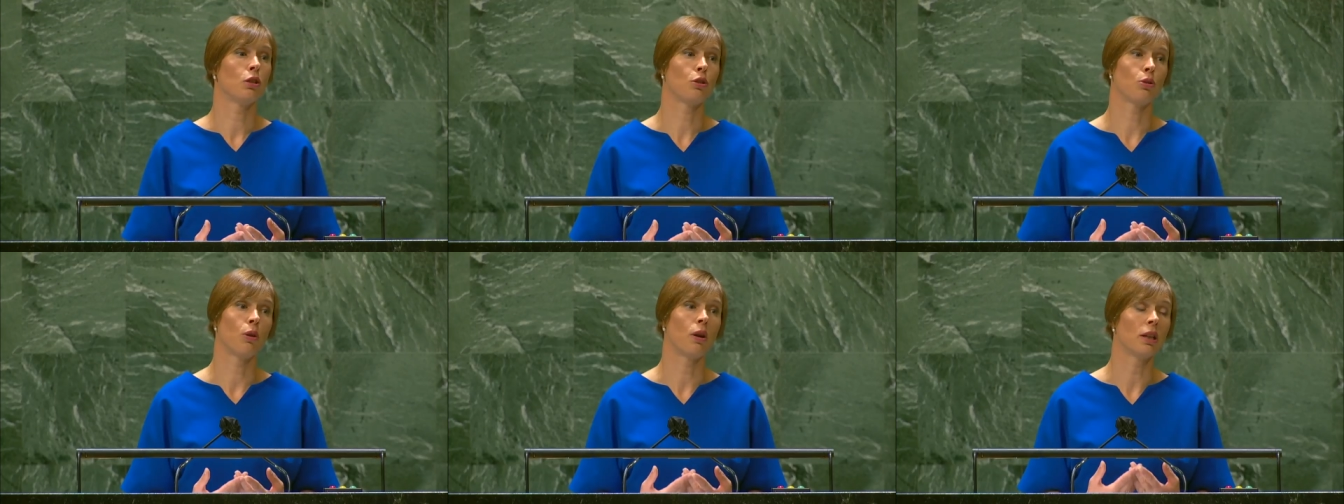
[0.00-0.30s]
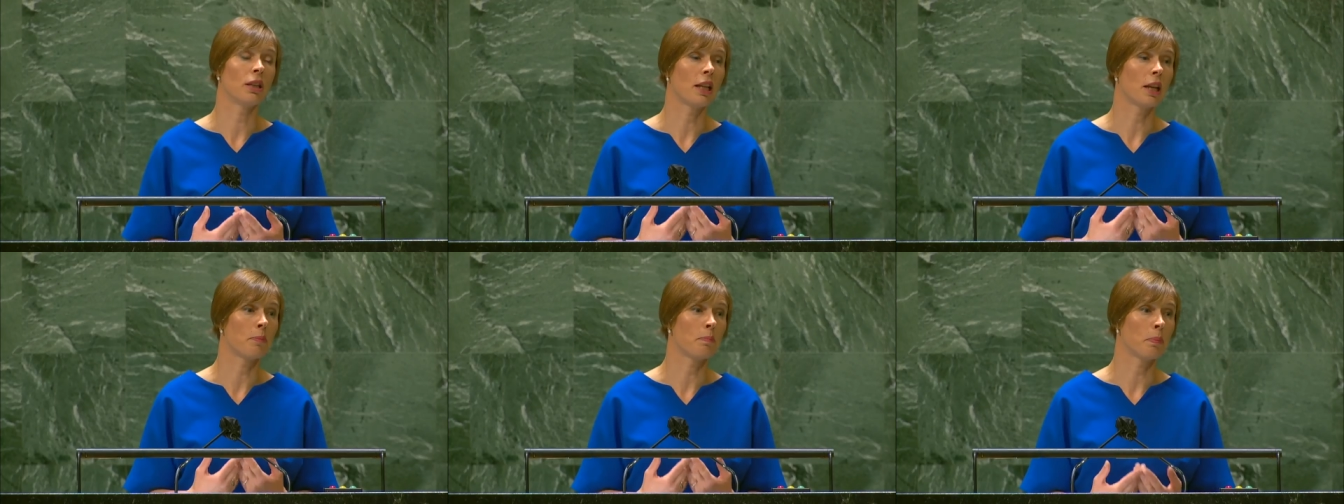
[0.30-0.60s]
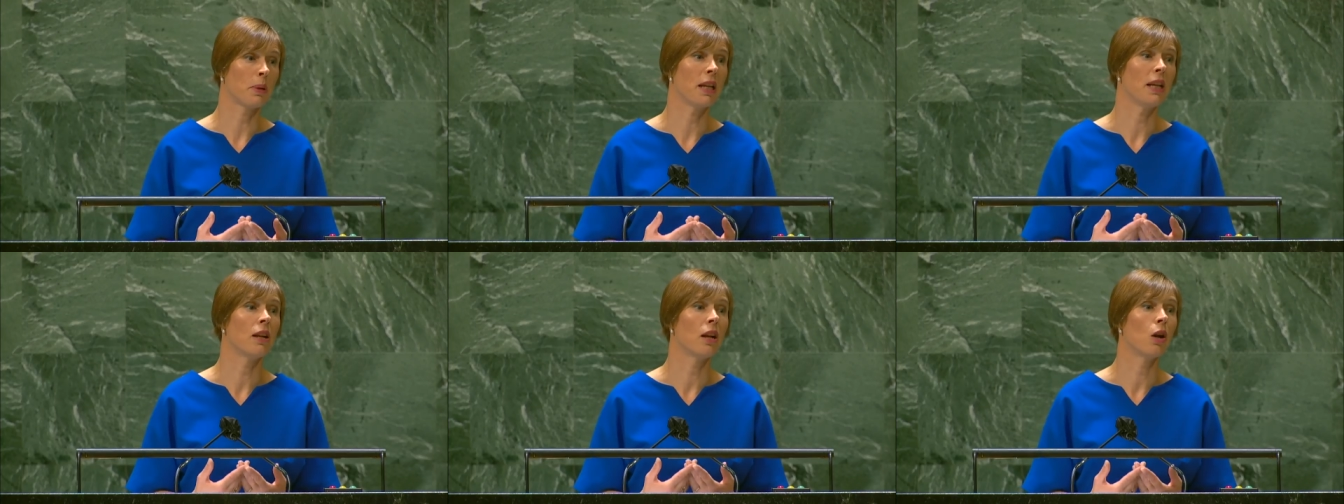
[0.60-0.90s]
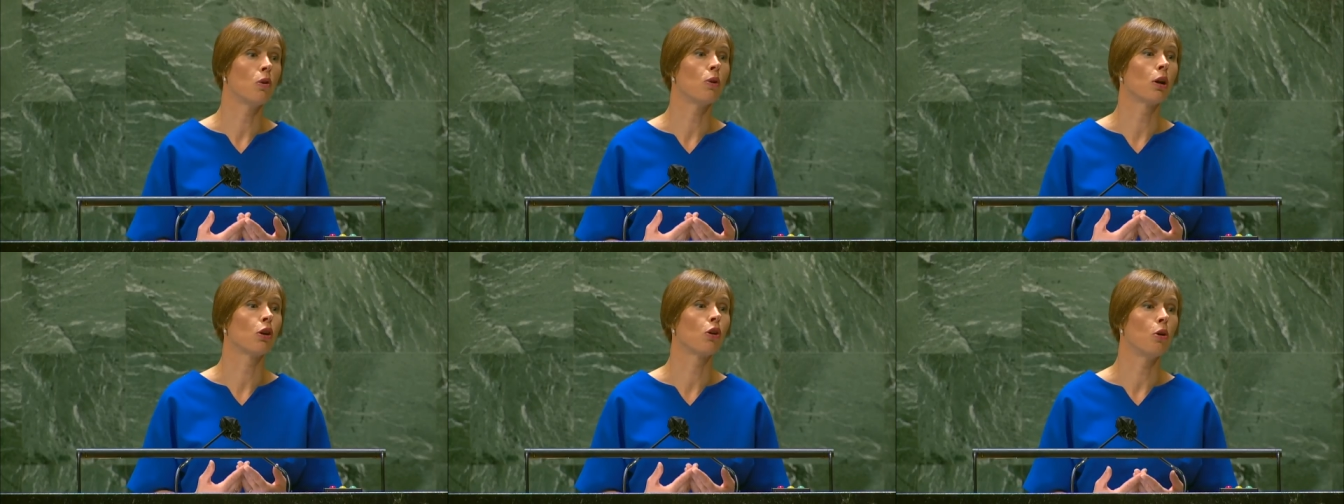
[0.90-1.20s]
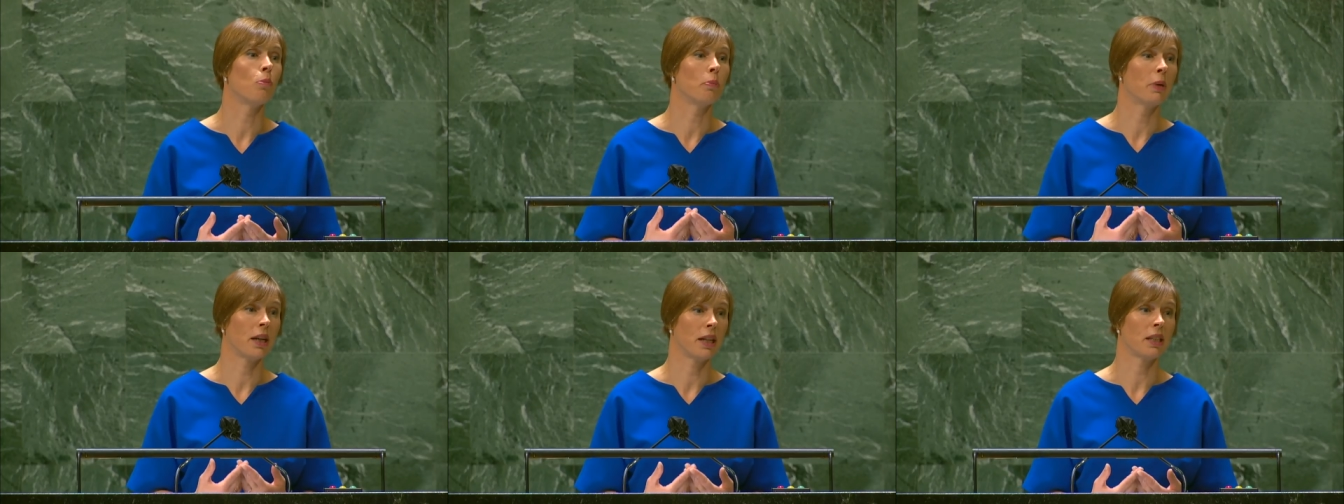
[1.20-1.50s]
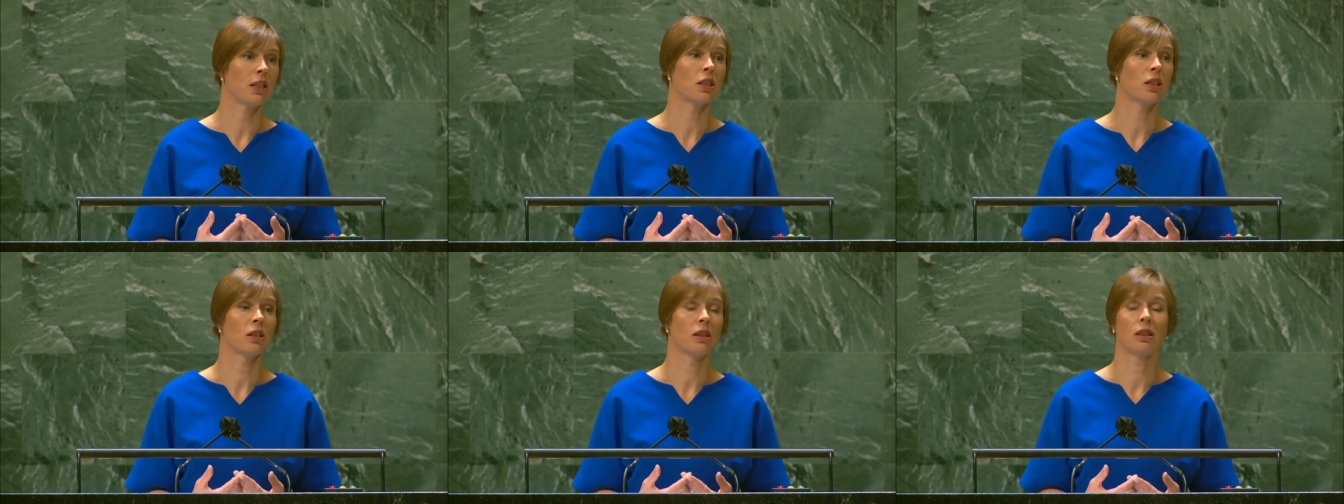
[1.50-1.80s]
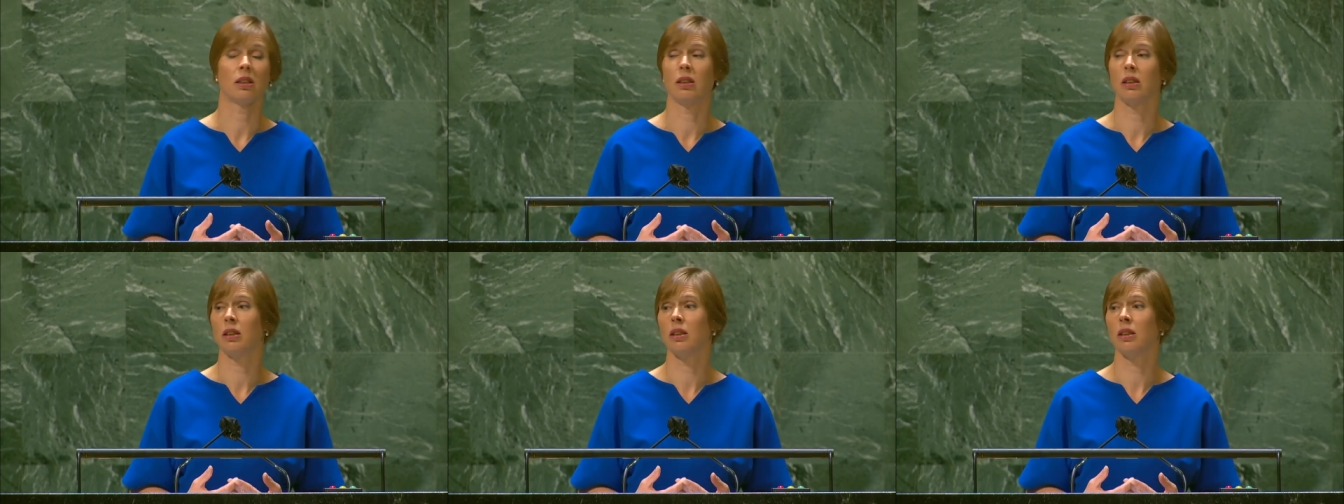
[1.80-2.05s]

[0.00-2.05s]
to underpin our cooperation,